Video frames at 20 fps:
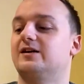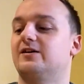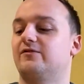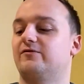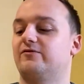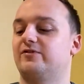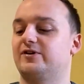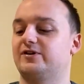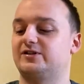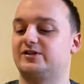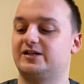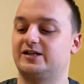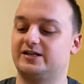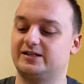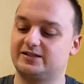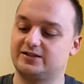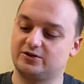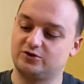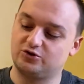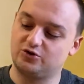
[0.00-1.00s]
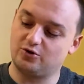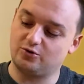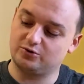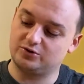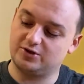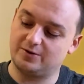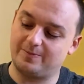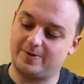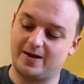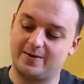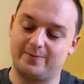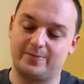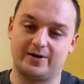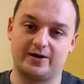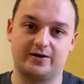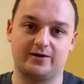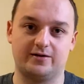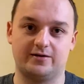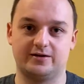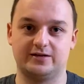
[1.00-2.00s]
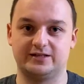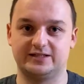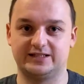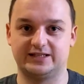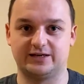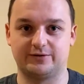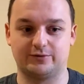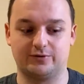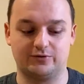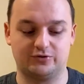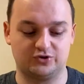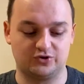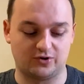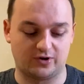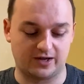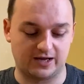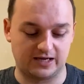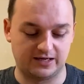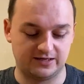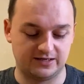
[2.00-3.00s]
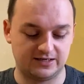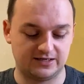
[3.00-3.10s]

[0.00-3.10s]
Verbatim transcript: versus Dr. Pepper Zero Sugar.